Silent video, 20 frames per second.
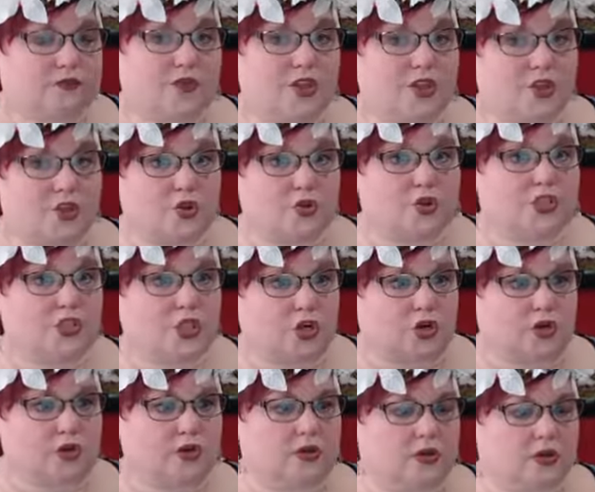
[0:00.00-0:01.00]
the
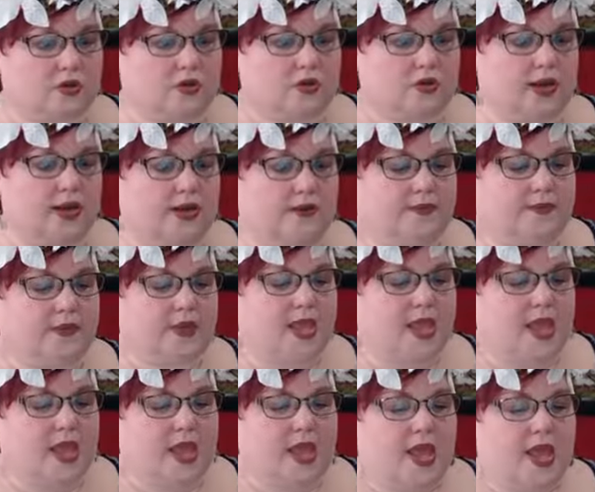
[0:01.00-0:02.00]
return, right?
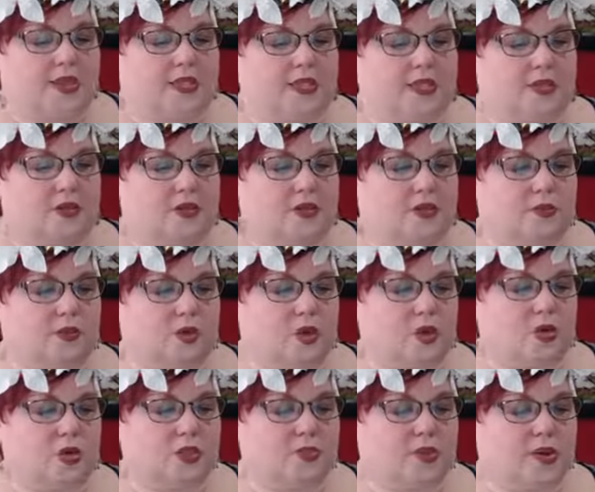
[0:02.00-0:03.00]
And so some
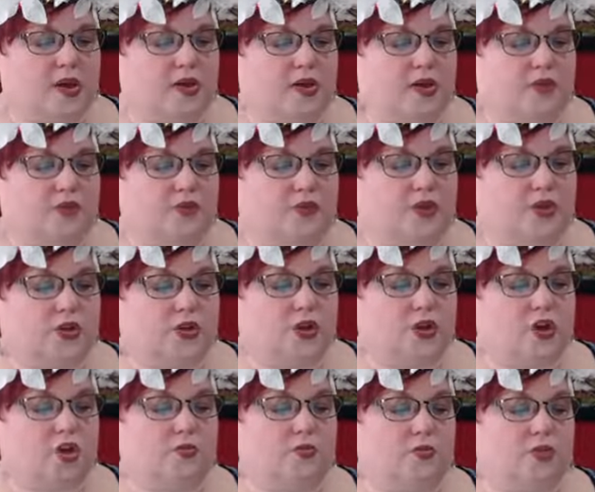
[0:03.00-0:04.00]
correspondence for your
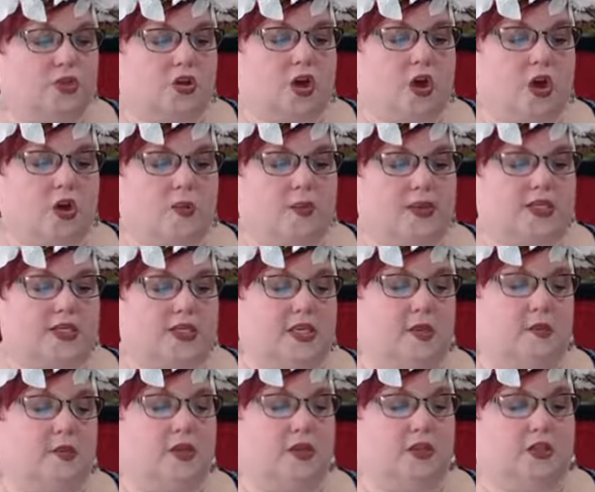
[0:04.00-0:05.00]
herbs are cardamom,
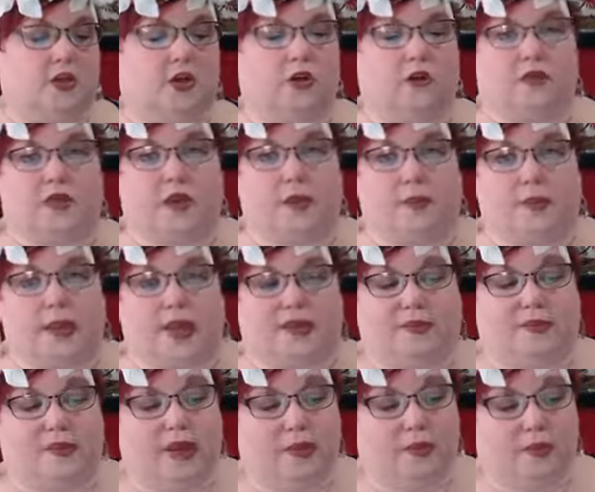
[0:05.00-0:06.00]
cinnamon, clove,
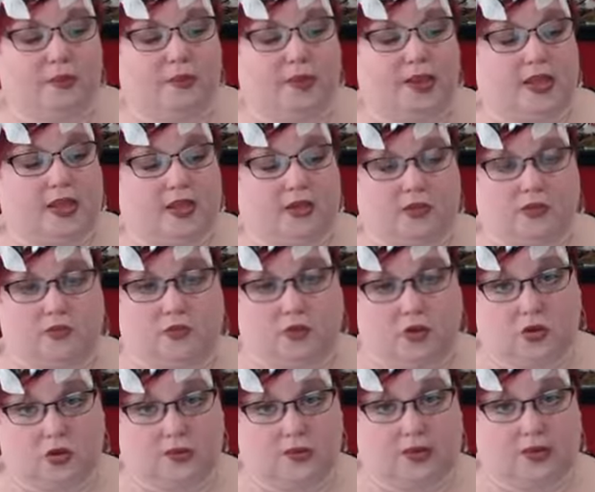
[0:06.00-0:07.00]
nutmeg, peppermint,
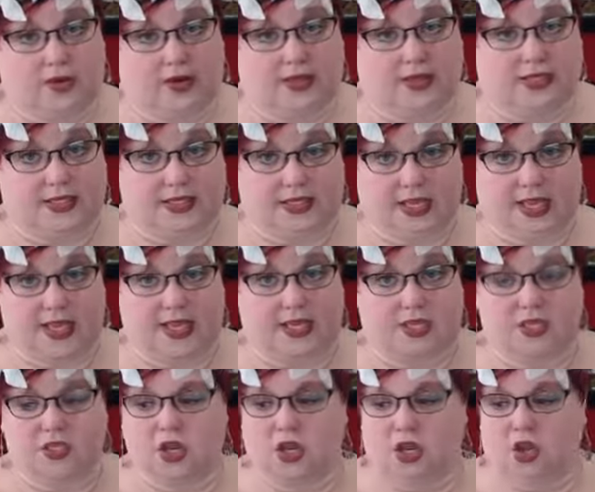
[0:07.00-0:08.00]
rosemary, and
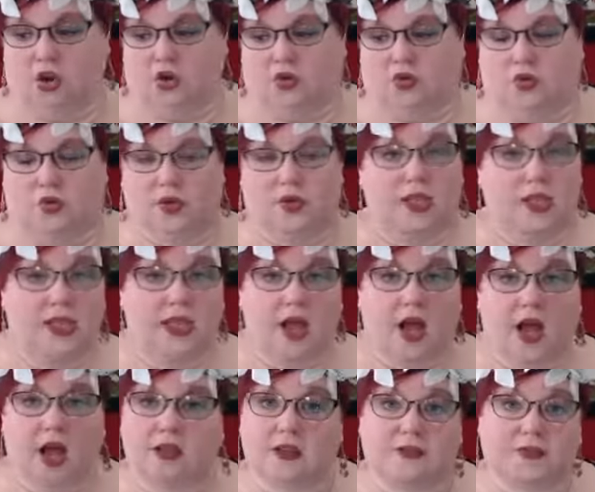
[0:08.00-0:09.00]
sage. Really,
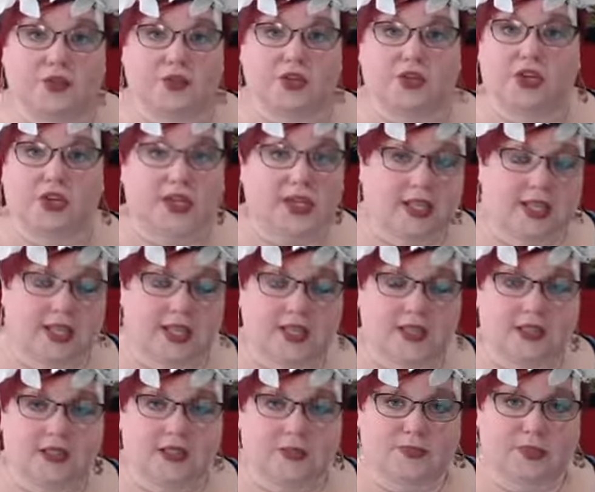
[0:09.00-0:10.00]
all of your
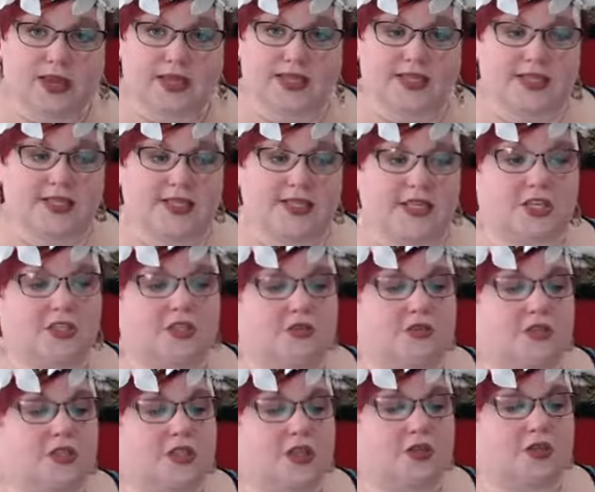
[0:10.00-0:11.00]
cooking spices that you
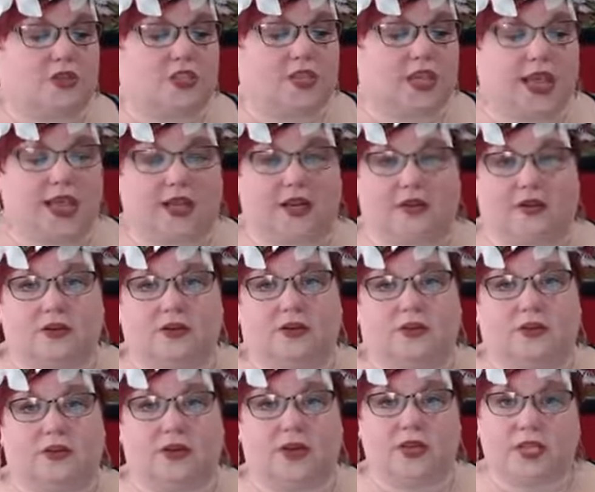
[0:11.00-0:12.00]
associated
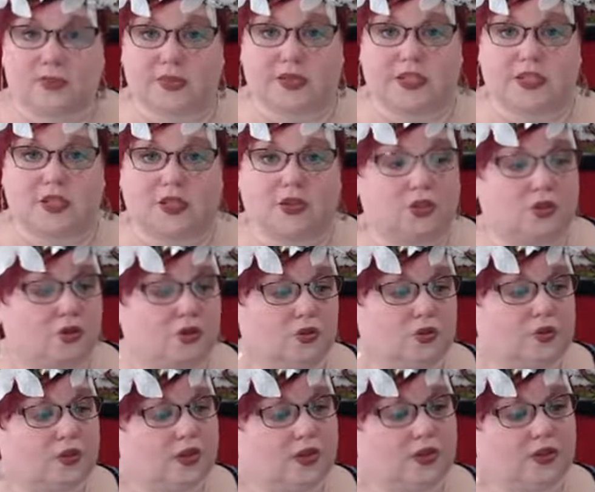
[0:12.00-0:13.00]
Christmas and Yule
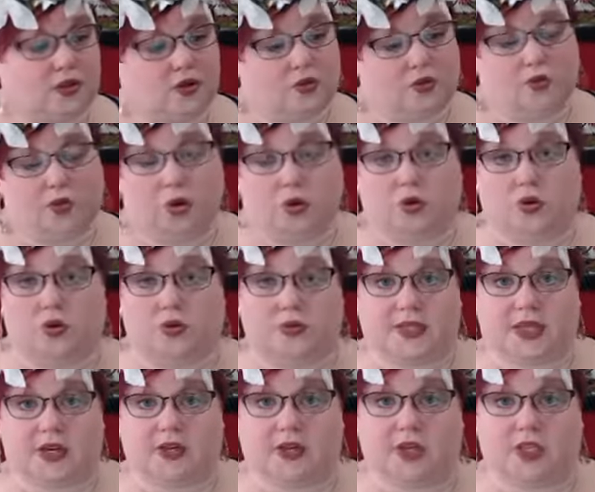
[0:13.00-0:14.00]
with are the herbs
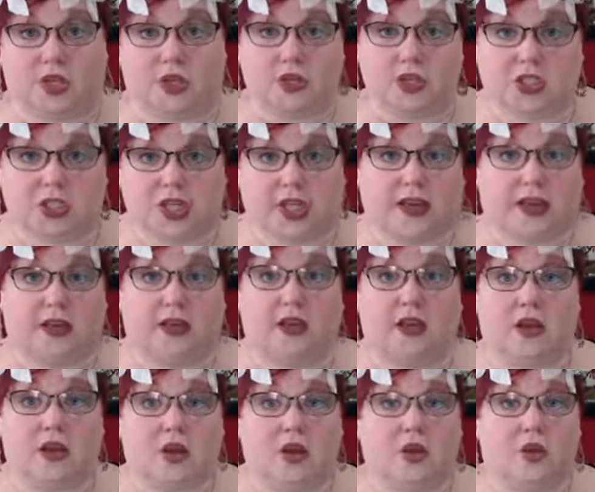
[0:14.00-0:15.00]
that are associated
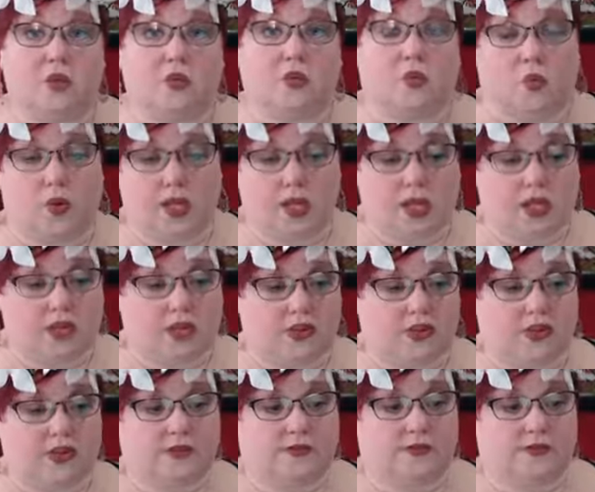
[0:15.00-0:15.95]
with